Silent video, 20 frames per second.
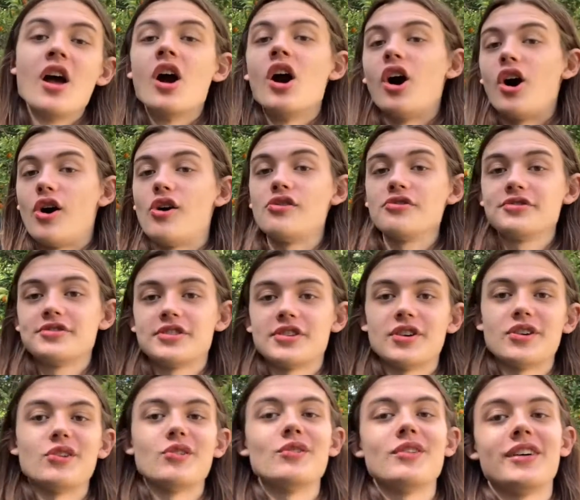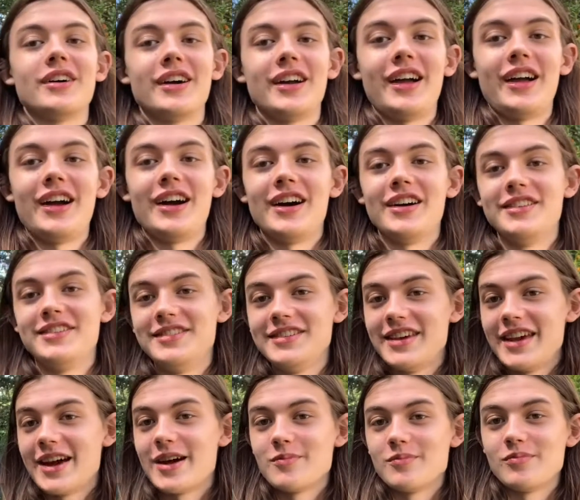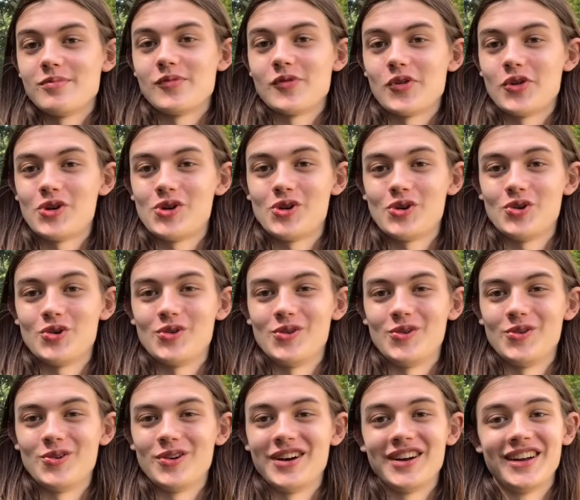Also, a DM who